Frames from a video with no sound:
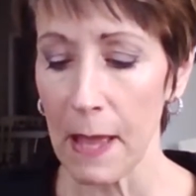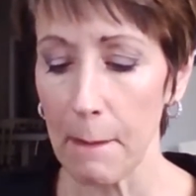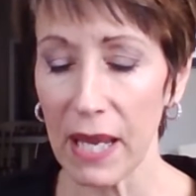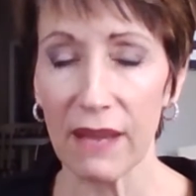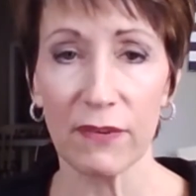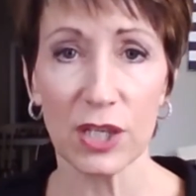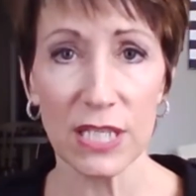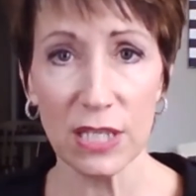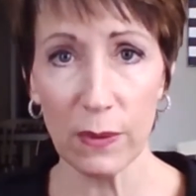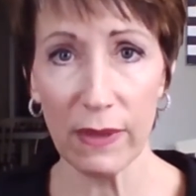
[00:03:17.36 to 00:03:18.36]
But if you're
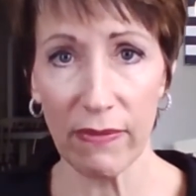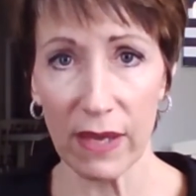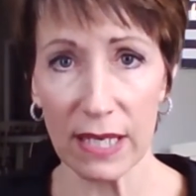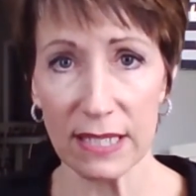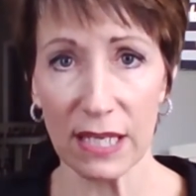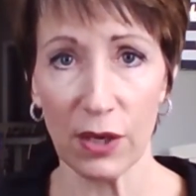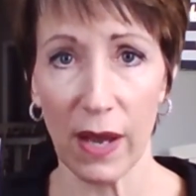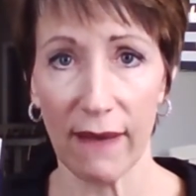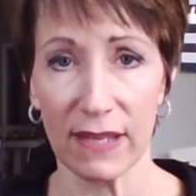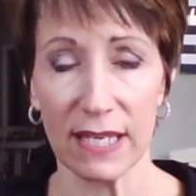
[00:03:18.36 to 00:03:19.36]
just doing this and you
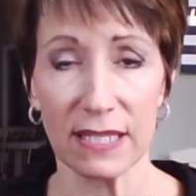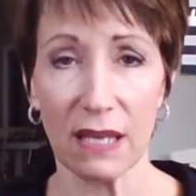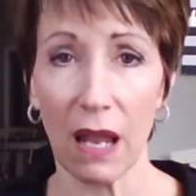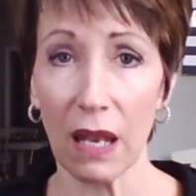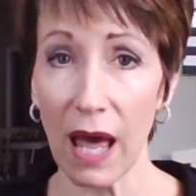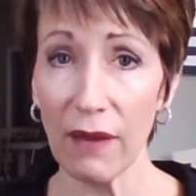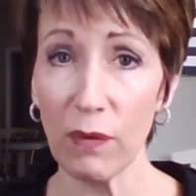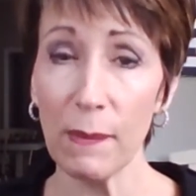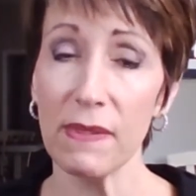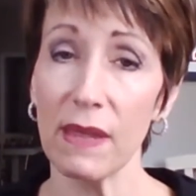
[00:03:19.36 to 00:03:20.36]
have this, a lot of
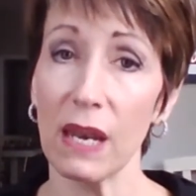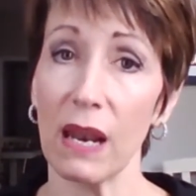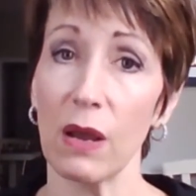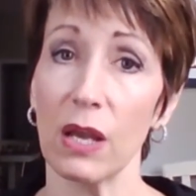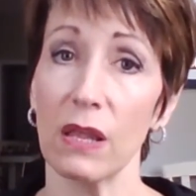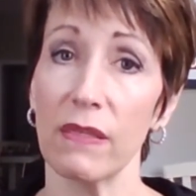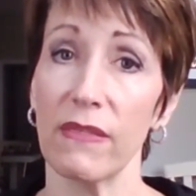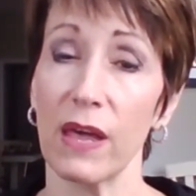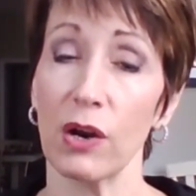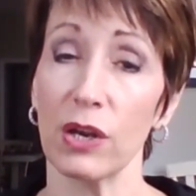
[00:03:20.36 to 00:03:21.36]
women
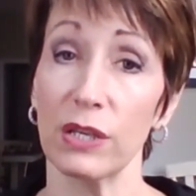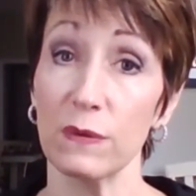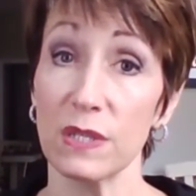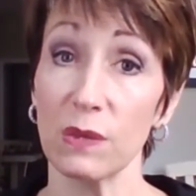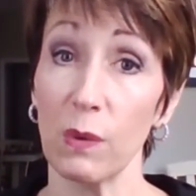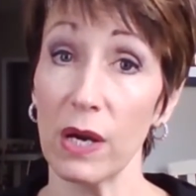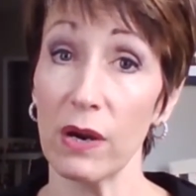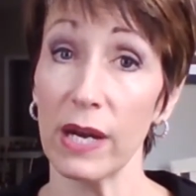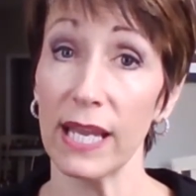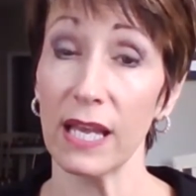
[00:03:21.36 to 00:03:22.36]
that are used to
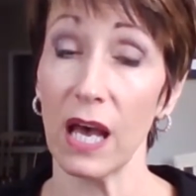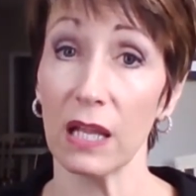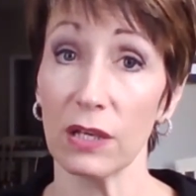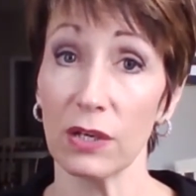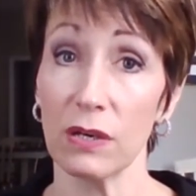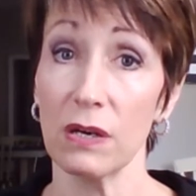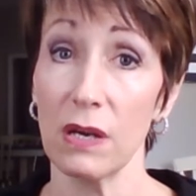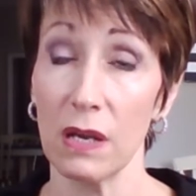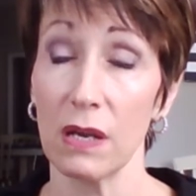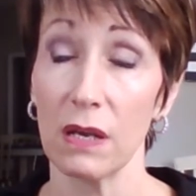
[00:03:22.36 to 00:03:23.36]
wearing color,
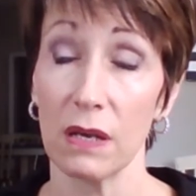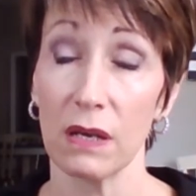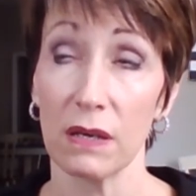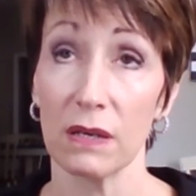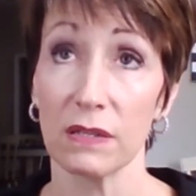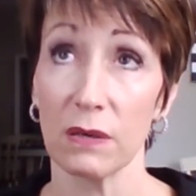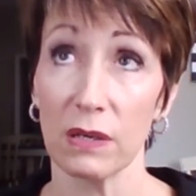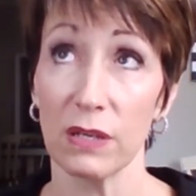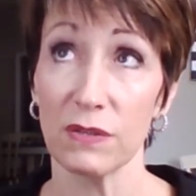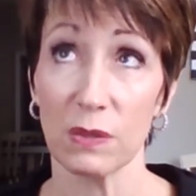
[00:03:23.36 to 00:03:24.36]

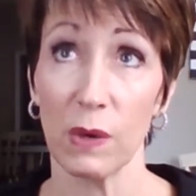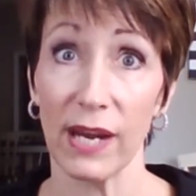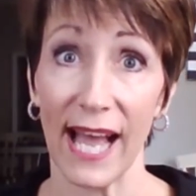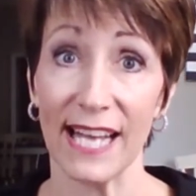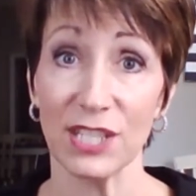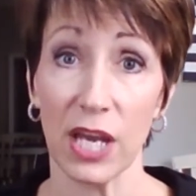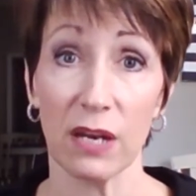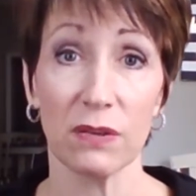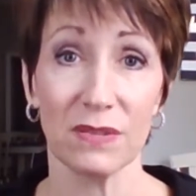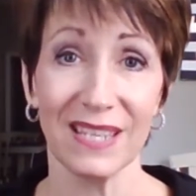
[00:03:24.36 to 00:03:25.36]
used to wearing
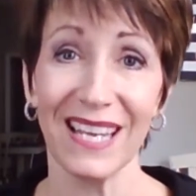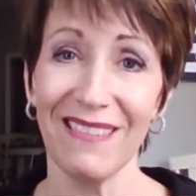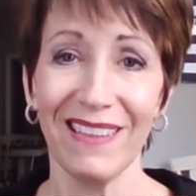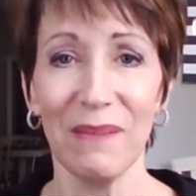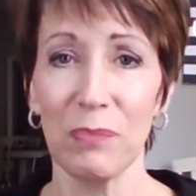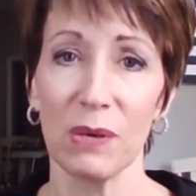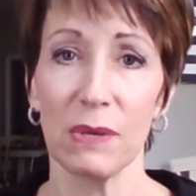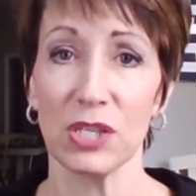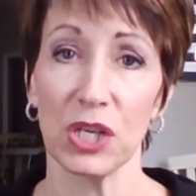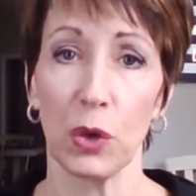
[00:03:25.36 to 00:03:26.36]
eyeshadows, they pretty
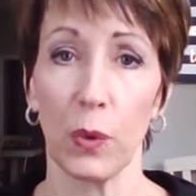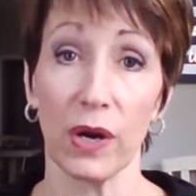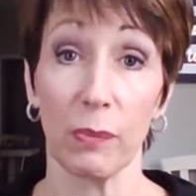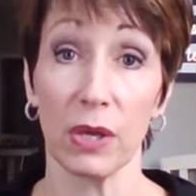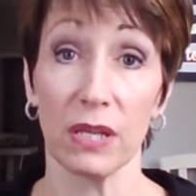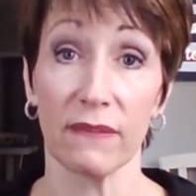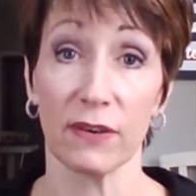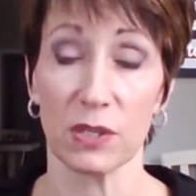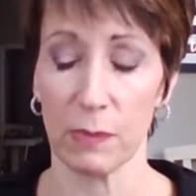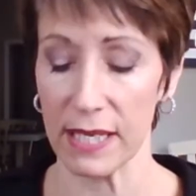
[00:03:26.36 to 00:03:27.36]
much know where to put it in the
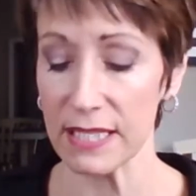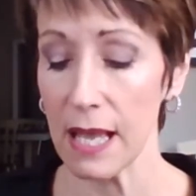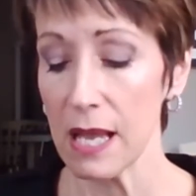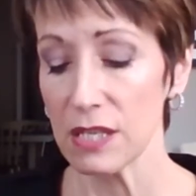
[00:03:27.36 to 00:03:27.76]
first place.